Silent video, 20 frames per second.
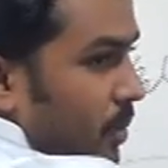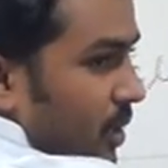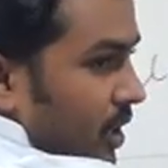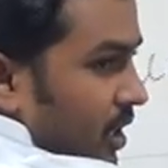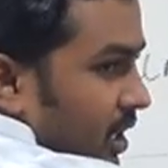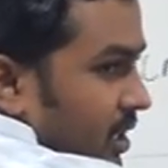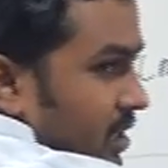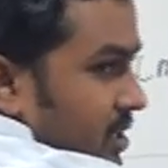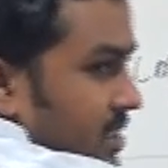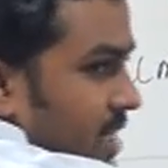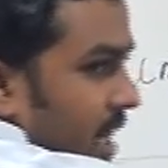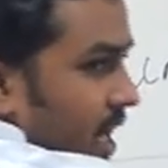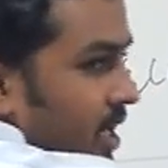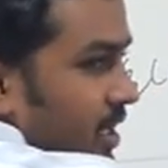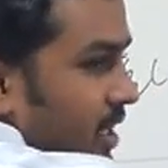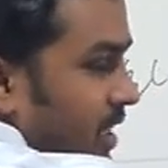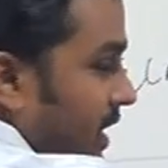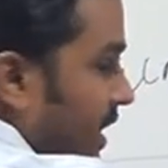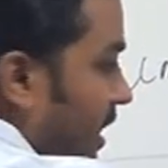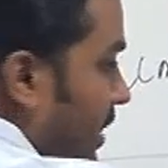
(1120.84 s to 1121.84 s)
on capital,
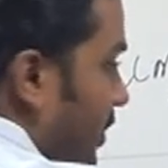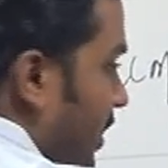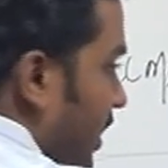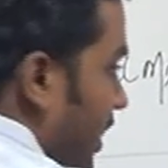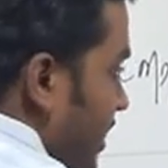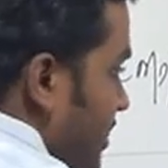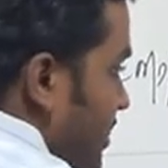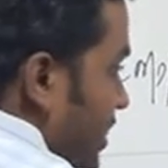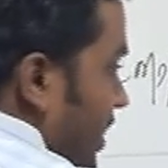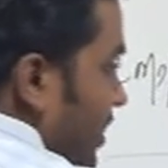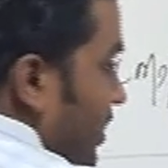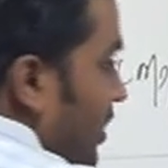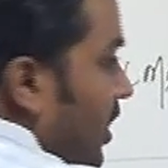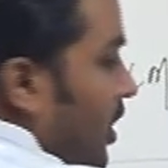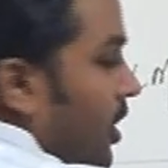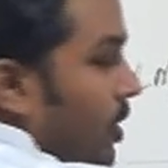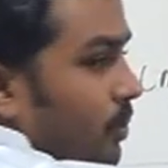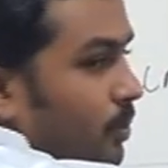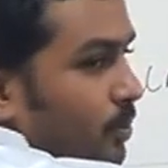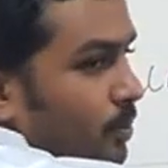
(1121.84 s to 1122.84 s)
salary,
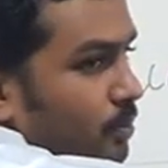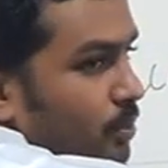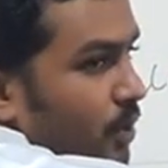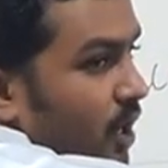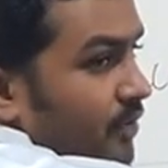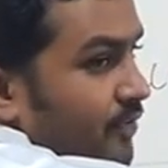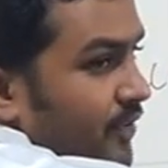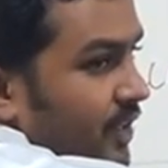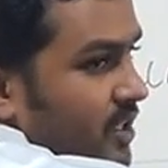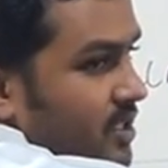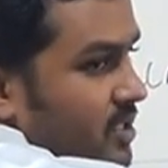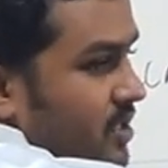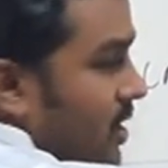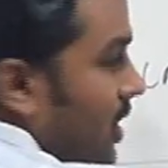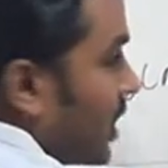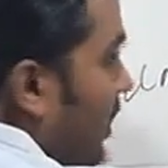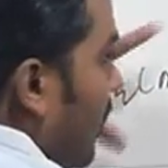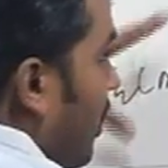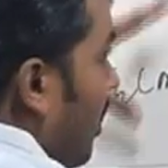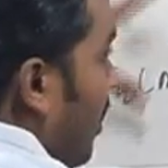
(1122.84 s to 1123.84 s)
remuneration,
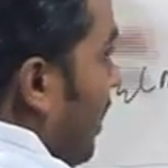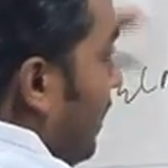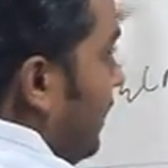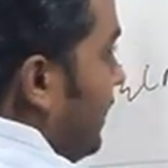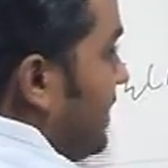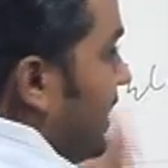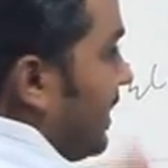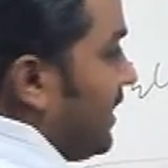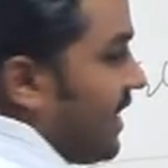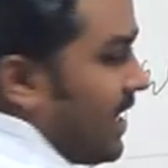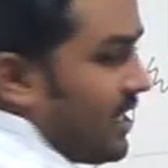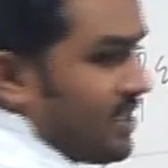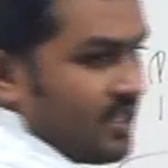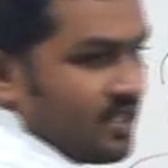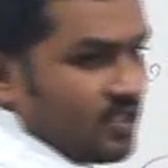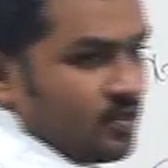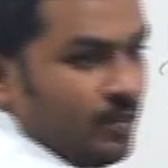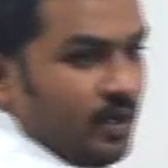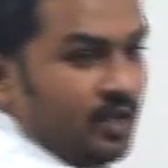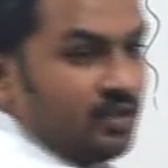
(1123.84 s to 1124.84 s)
profits, all these other
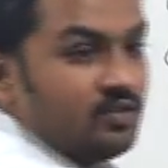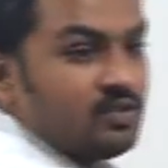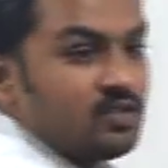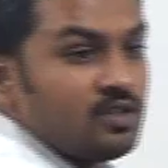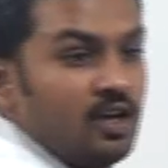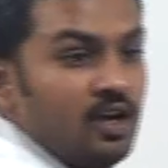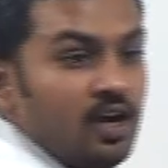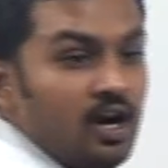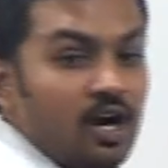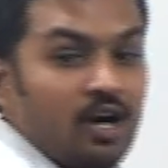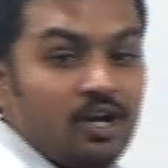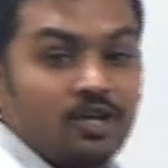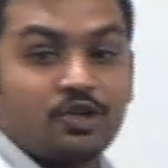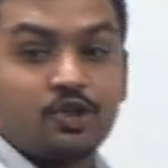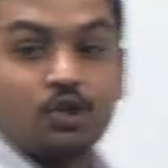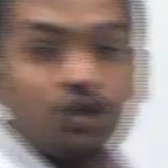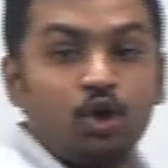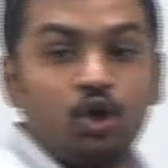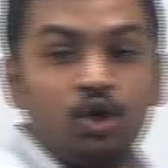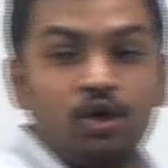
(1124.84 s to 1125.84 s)
adjustments are